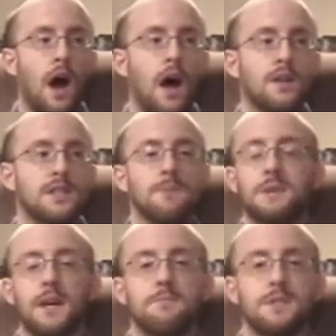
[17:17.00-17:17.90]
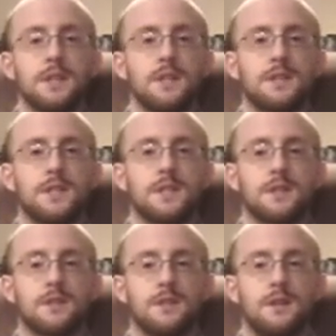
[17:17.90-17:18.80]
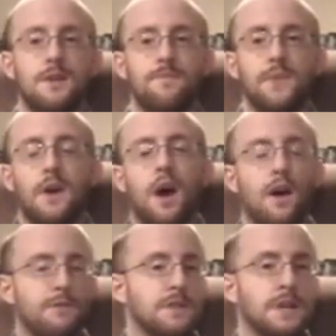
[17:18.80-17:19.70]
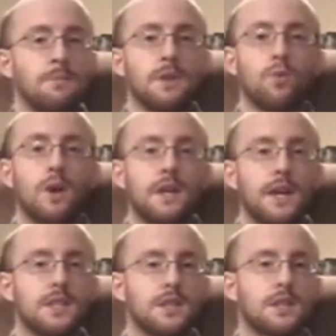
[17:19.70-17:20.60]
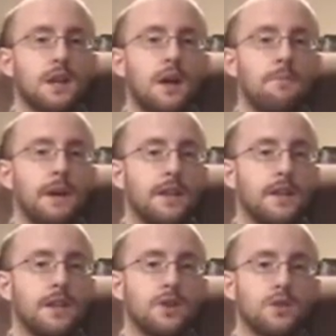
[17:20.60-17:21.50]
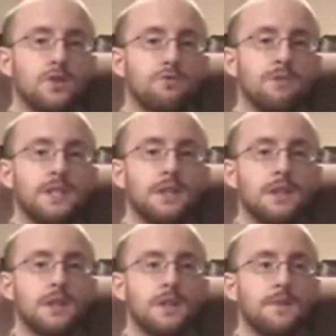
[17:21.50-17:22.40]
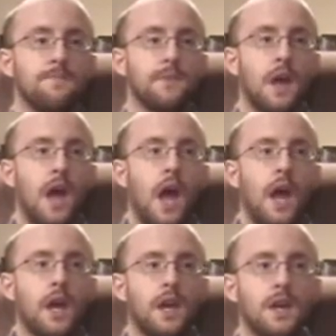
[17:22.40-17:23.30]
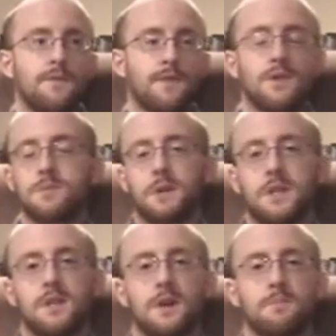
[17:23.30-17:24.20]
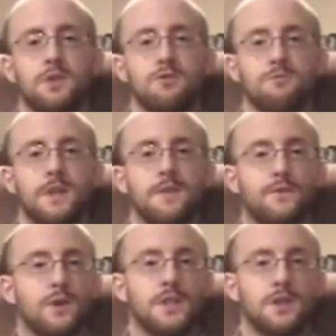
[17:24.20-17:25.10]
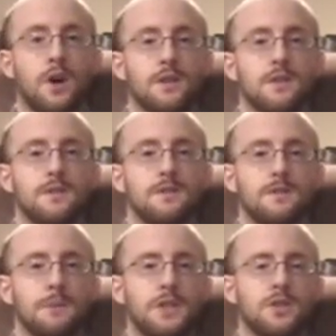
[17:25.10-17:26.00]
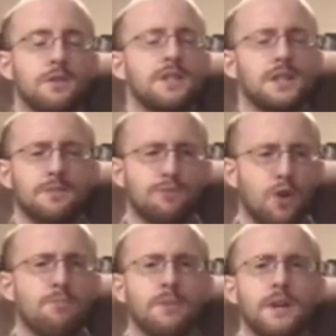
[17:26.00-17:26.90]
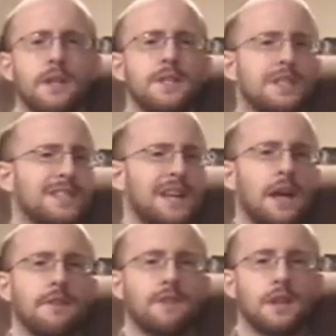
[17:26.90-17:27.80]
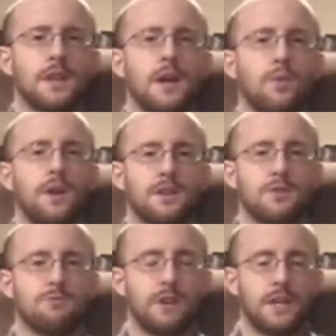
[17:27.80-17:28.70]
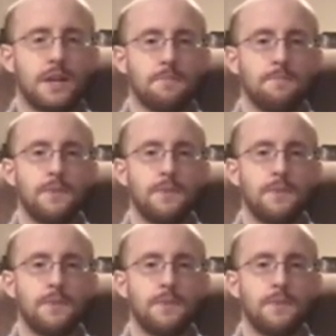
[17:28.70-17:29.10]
Sometimes it's, for example, in one case, a man that I talked to recently, he first picked it up to read it for his daughter, and make sure, is this appropriate? Is this the kind of thing that I want her reading?